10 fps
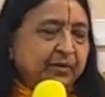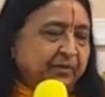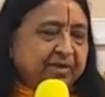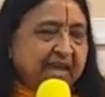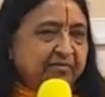
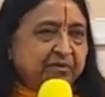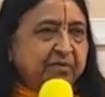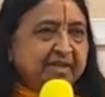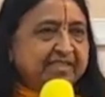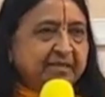we would have
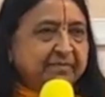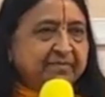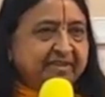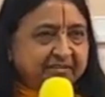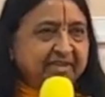to make
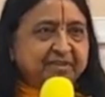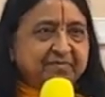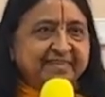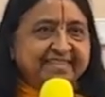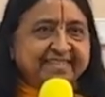some
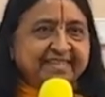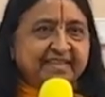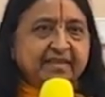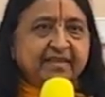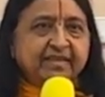
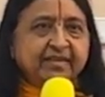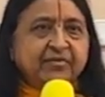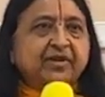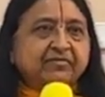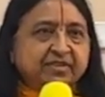arrangements.
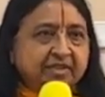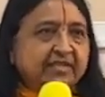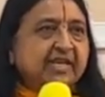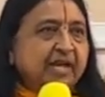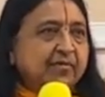You'd have to
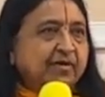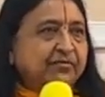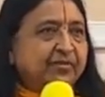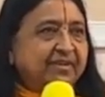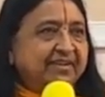take time
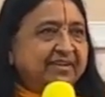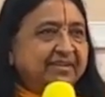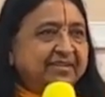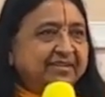off work.